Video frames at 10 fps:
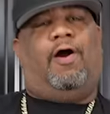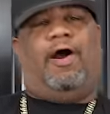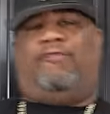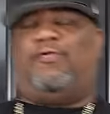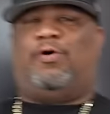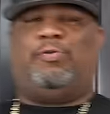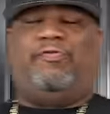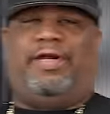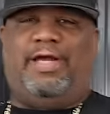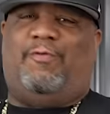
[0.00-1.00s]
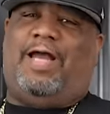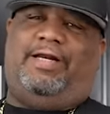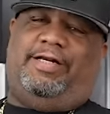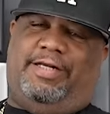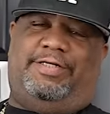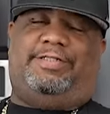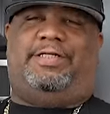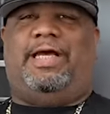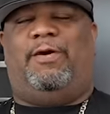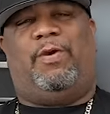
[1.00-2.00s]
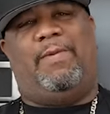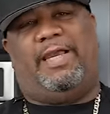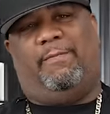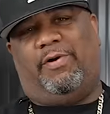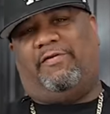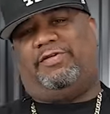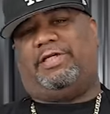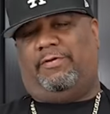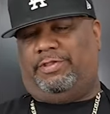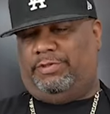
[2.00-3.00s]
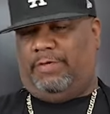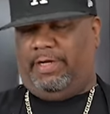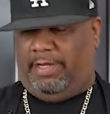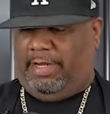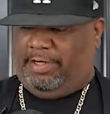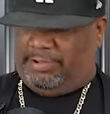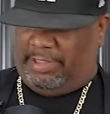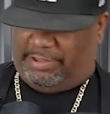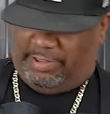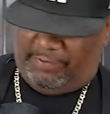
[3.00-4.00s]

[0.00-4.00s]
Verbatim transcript: All right, folks, we finna get right into this. Today, we making breakfast sandwiches, right? So listen, if